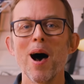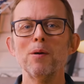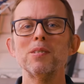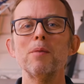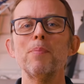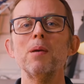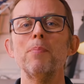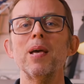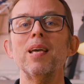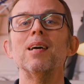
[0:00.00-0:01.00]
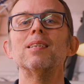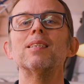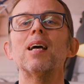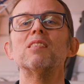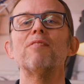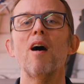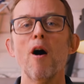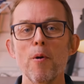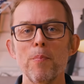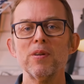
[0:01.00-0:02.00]
OCPP stands for
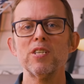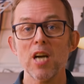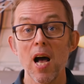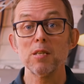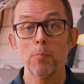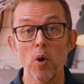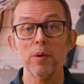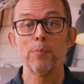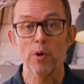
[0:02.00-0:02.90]
Open Charge Point